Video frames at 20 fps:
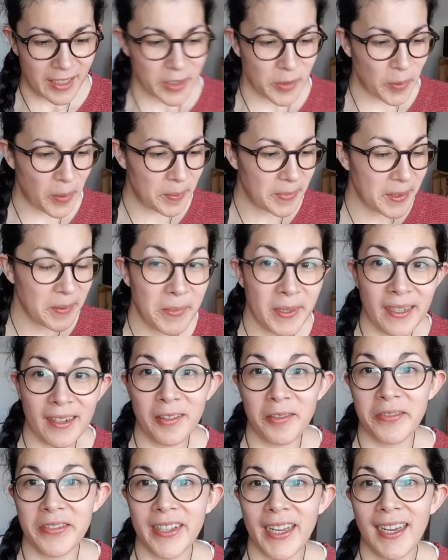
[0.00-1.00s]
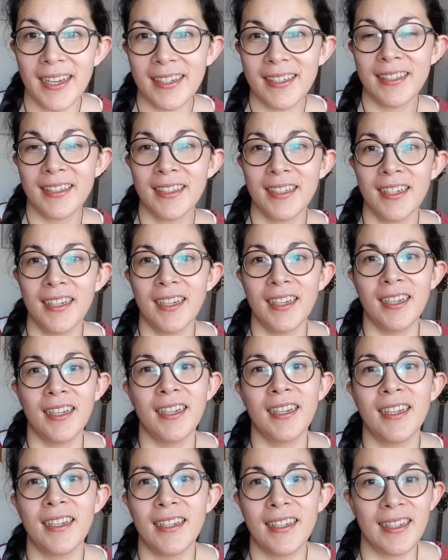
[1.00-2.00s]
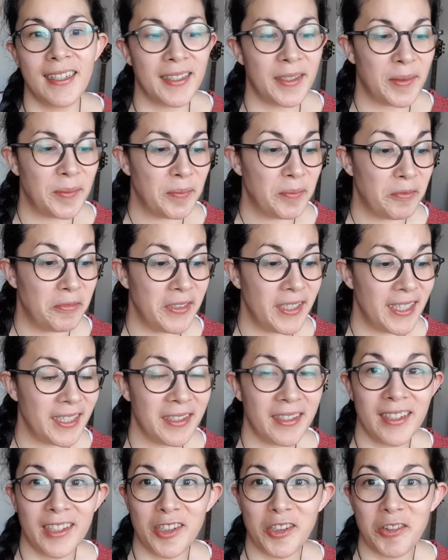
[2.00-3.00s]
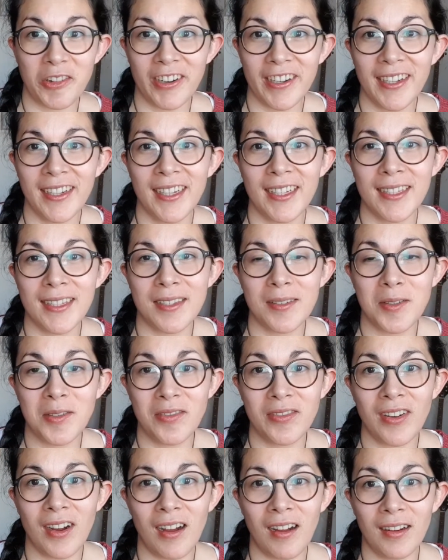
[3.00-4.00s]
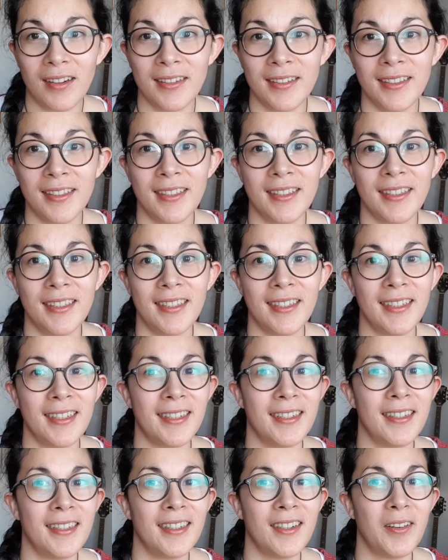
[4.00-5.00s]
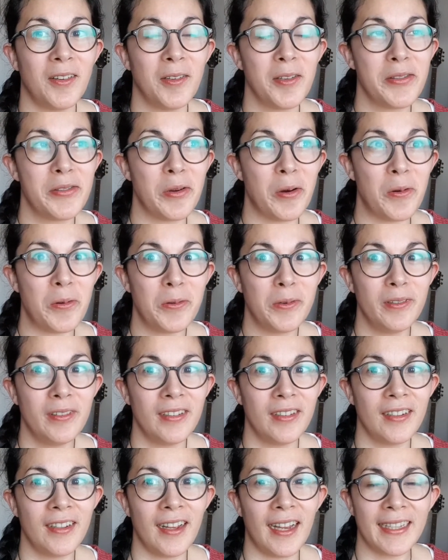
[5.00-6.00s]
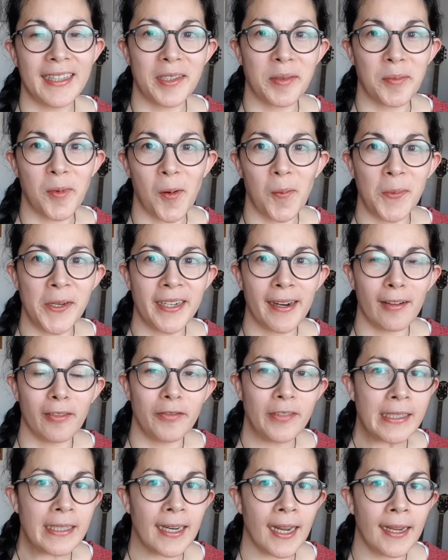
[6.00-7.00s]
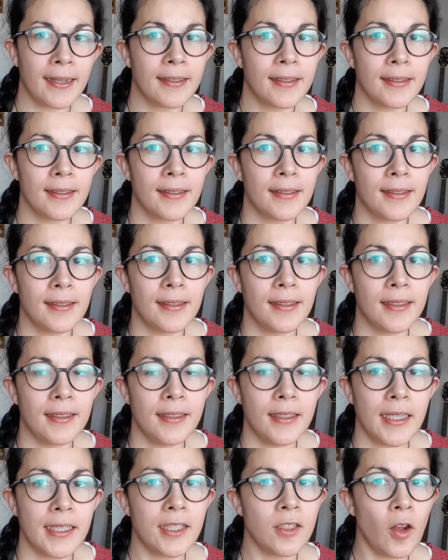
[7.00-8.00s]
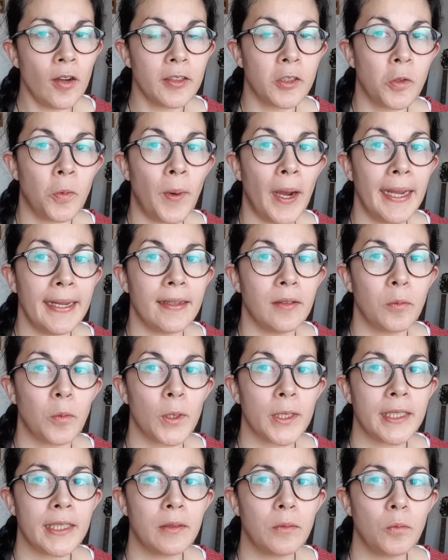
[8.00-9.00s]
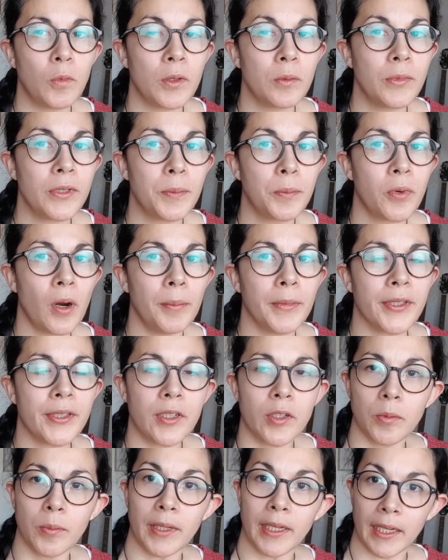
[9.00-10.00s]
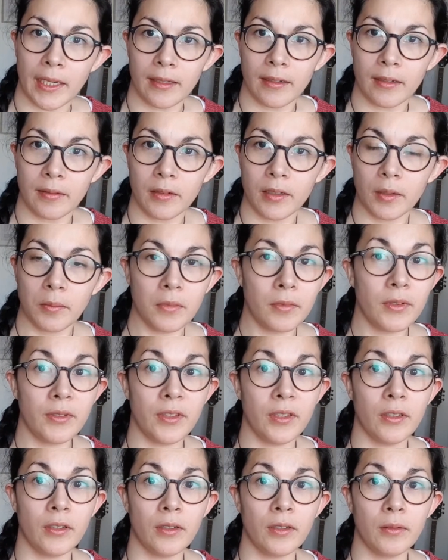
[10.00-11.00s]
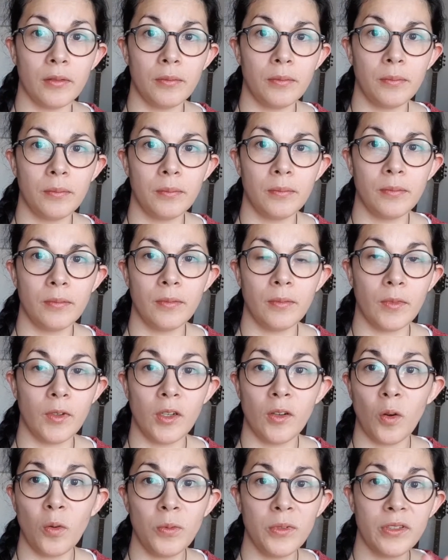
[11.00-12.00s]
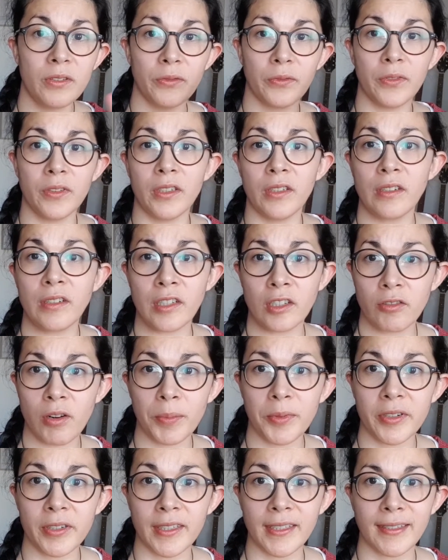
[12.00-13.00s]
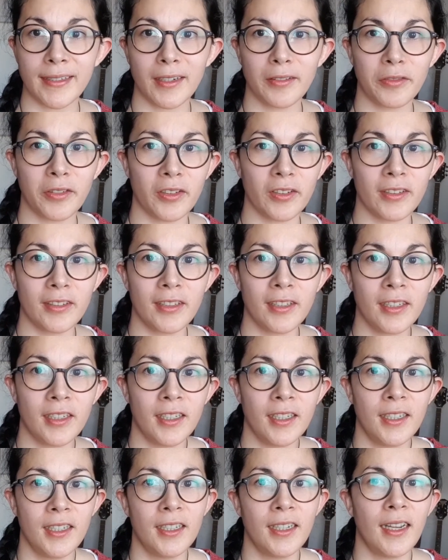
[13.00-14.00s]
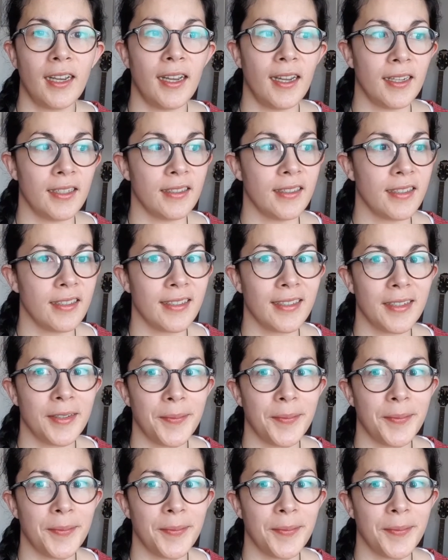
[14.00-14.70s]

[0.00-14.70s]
I'm in the middle of that, really enjoying it so far. Although at the moment I feel like it's not quite what was promised to me in the loads of the descriptions that I've heard, and